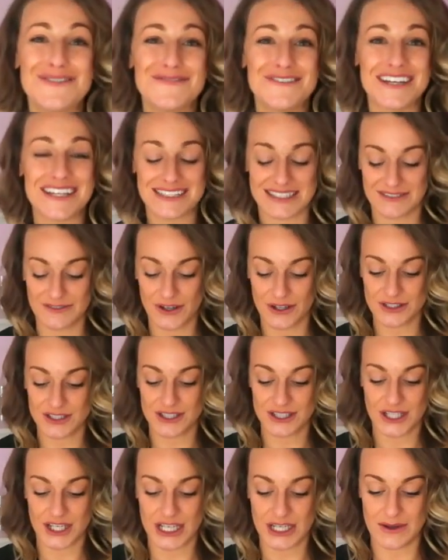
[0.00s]
two things I've got
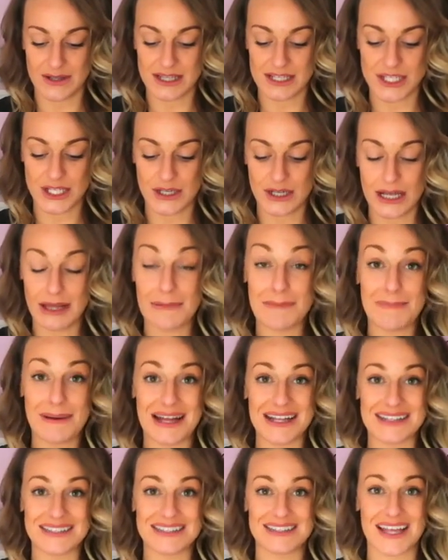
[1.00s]
to show you are the two little
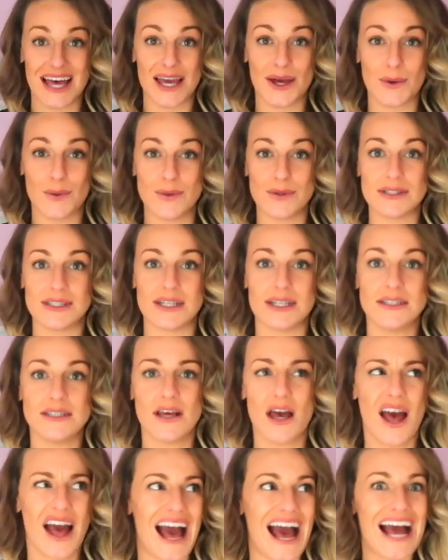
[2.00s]
belts that I ordered.
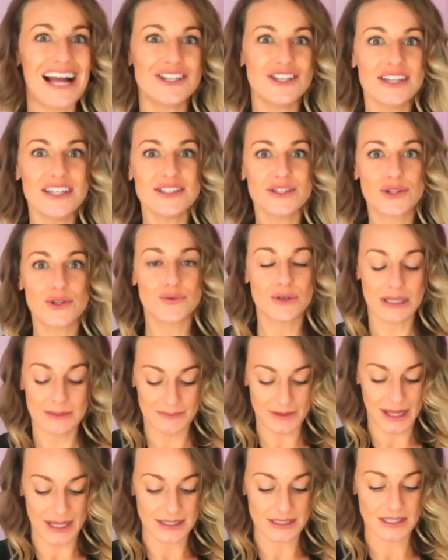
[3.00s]
Actually, there's three
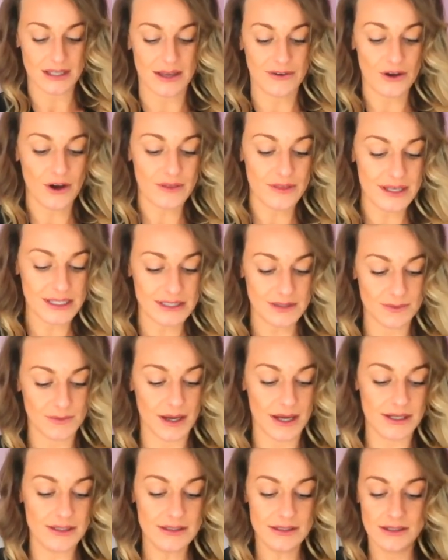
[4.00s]
belts. So I got this
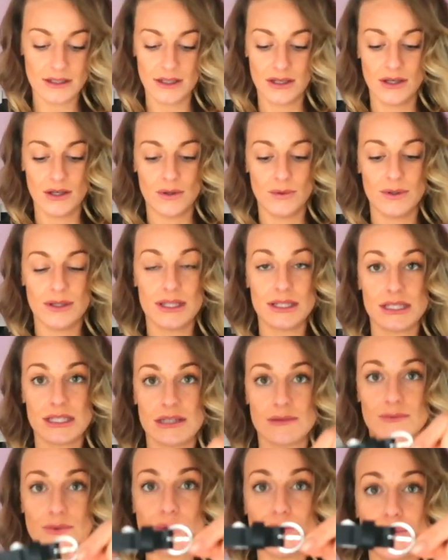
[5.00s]
one with a
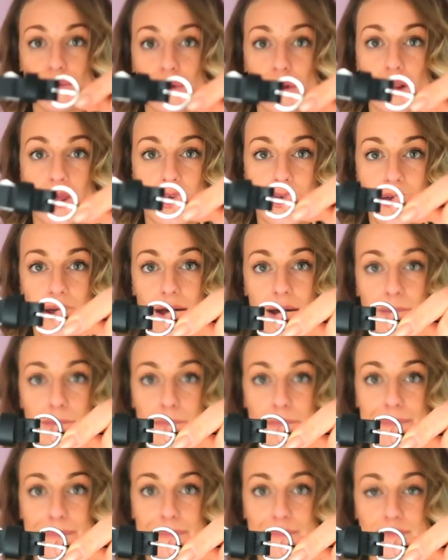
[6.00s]
small
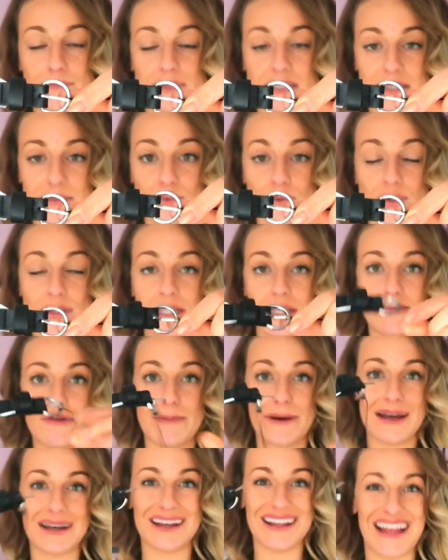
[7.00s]
um, small
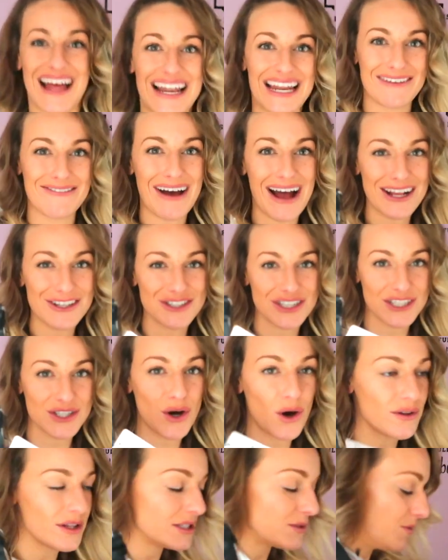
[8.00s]
silver buckle and I've actually
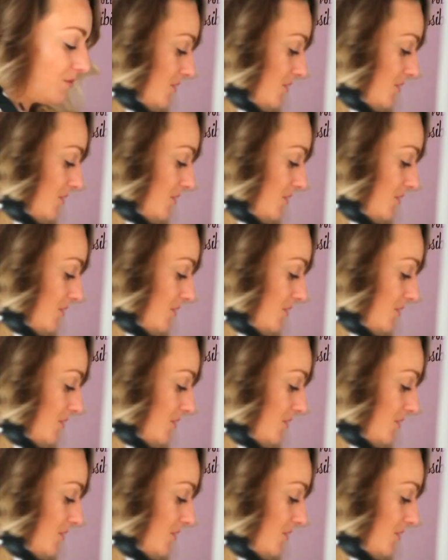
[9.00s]
got this